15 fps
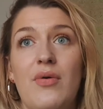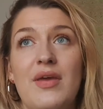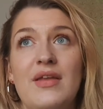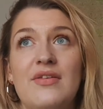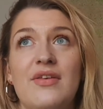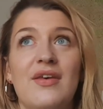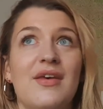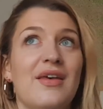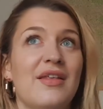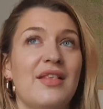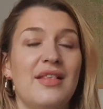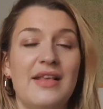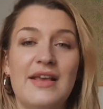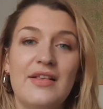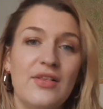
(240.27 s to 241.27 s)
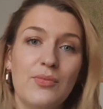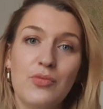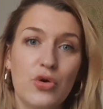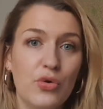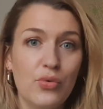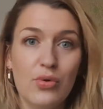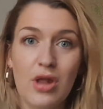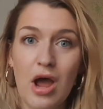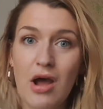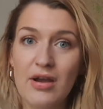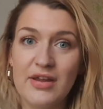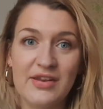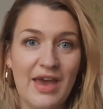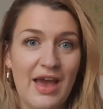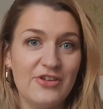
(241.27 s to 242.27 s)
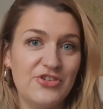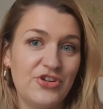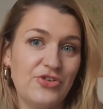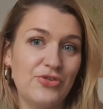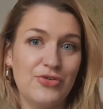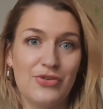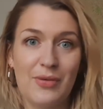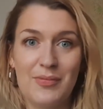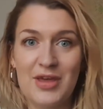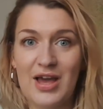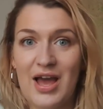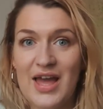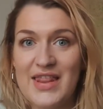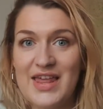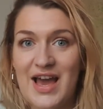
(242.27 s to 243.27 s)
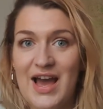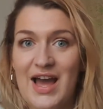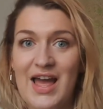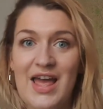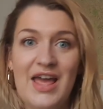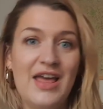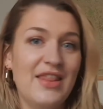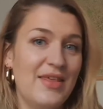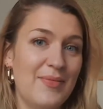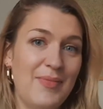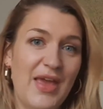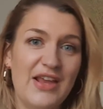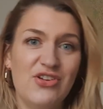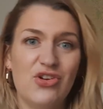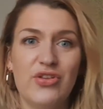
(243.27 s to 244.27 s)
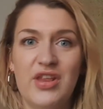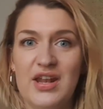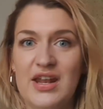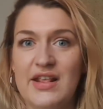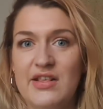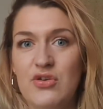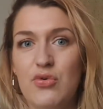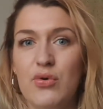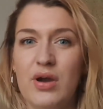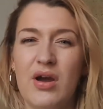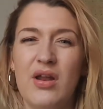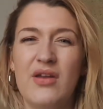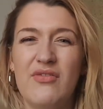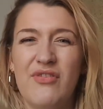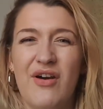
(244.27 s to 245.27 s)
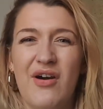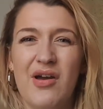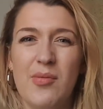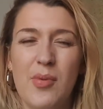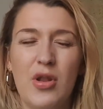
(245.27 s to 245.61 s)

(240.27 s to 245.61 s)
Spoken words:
to see some cool architecture or something like that, then make sure that it's your kind of vibe.